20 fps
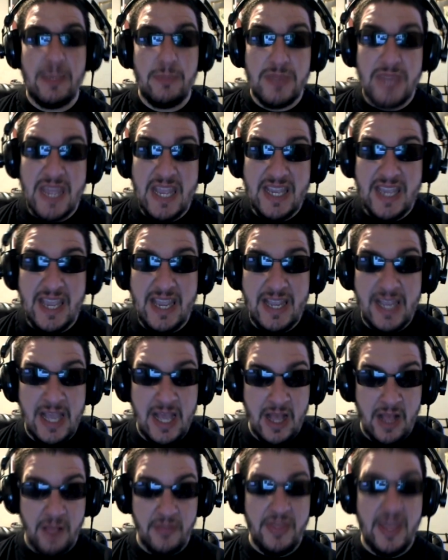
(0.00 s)
thinking
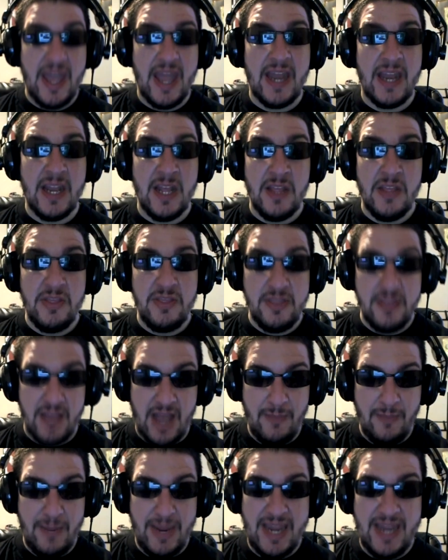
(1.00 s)
that
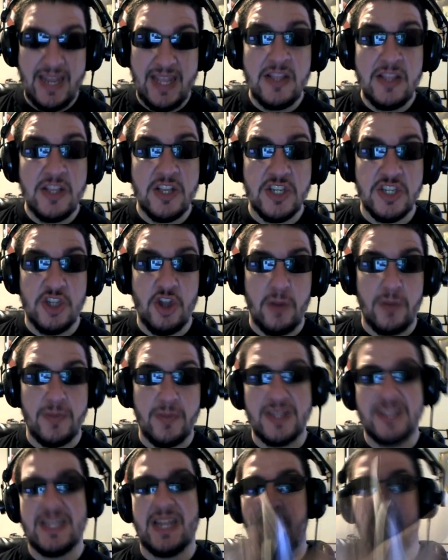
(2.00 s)
I'm hitting the start, but
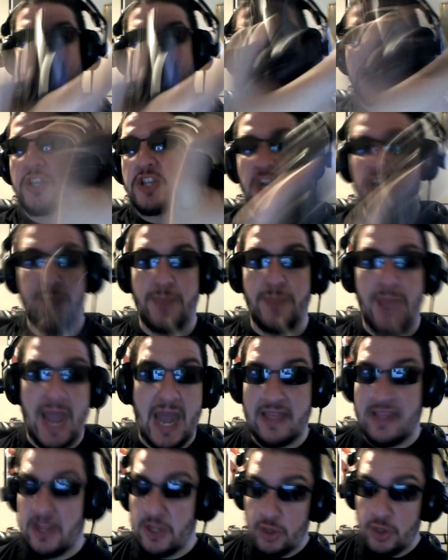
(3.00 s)
instead I'm hitting the
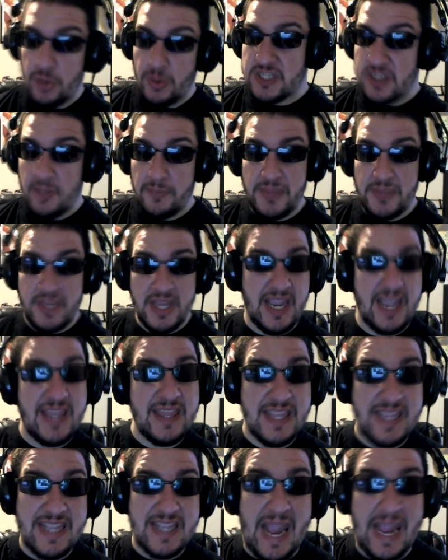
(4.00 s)
touchpad and then doing something
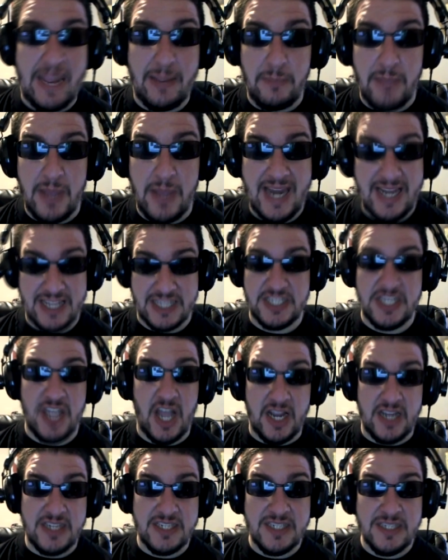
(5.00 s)
in the game. And it
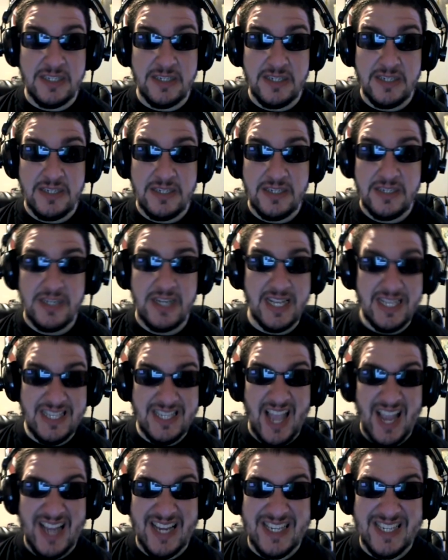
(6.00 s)
sucks. It
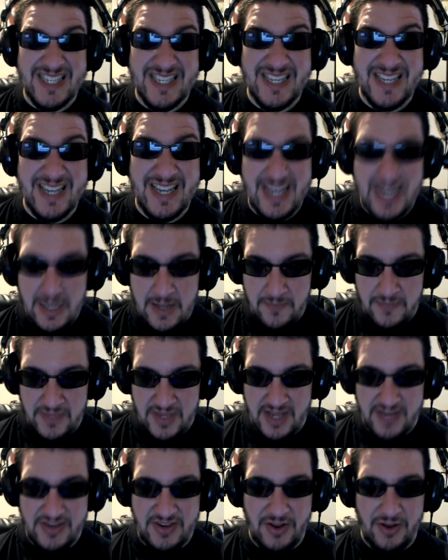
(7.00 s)
sucks.
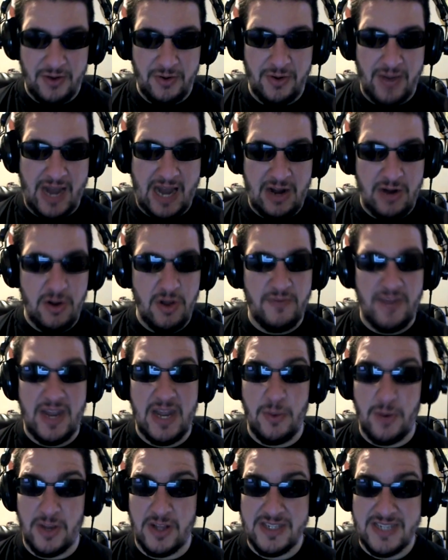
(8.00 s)
So, I don't know if
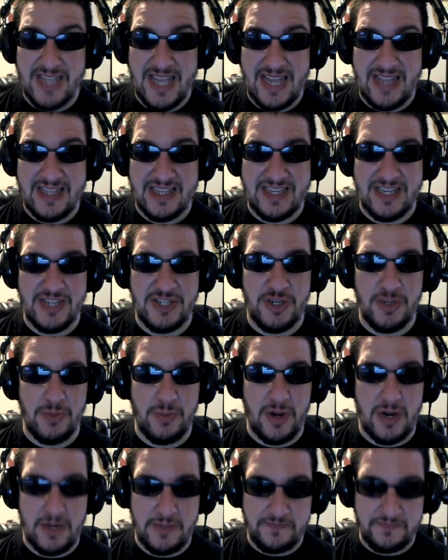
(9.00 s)
anyone else has had this issue,
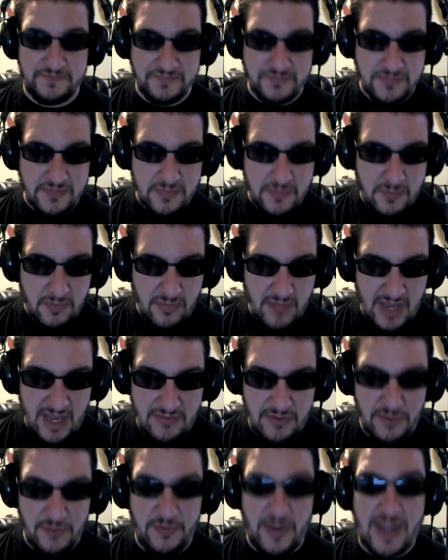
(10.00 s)
but
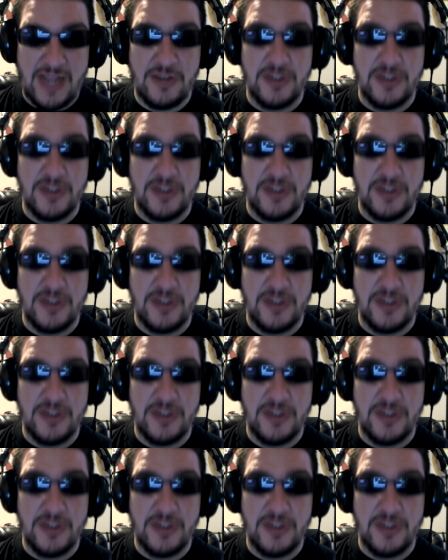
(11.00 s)
if you find